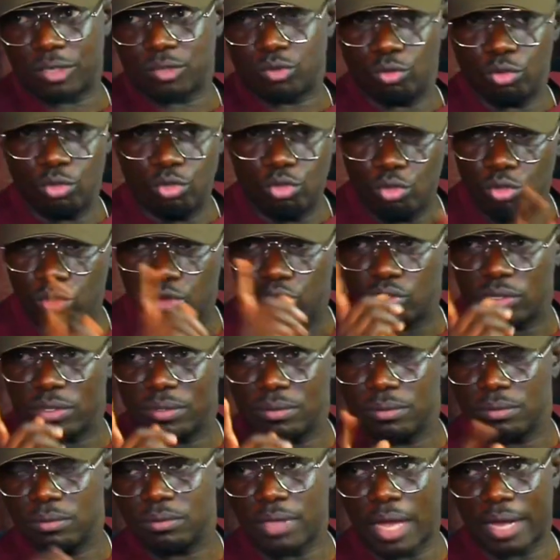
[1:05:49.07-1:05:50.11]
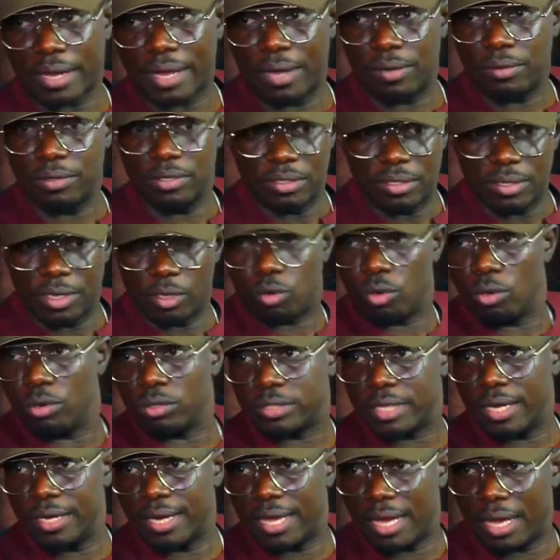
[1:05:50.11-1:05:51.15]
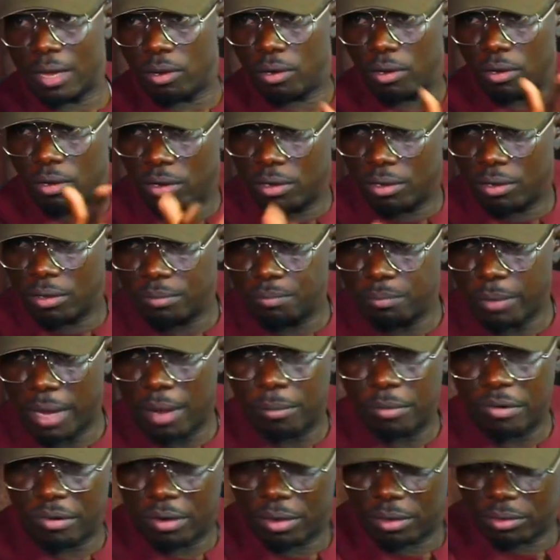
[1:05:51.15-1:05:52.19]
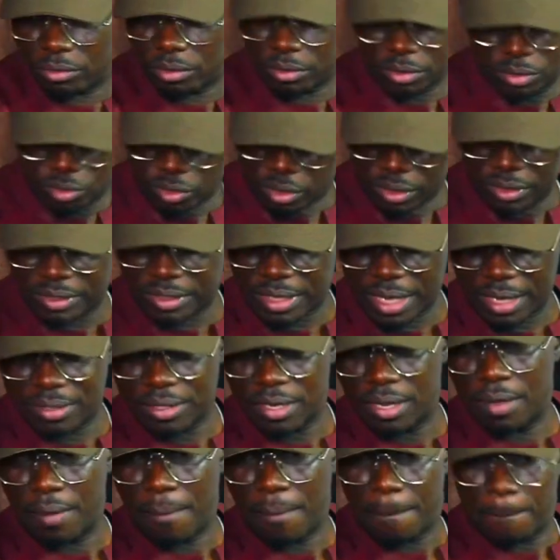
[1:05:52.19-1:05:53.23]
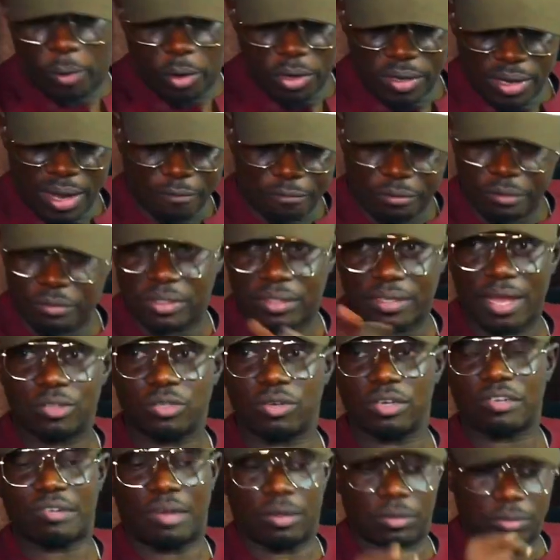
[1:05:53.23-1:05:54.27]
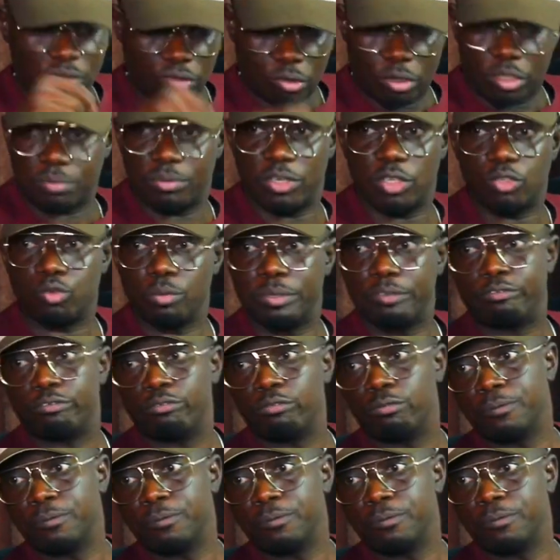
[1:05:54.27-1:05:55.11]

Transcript: will use that kind of a hotel or Bamoro, you understand? But now 50,000 crowd, trust me, it will be full.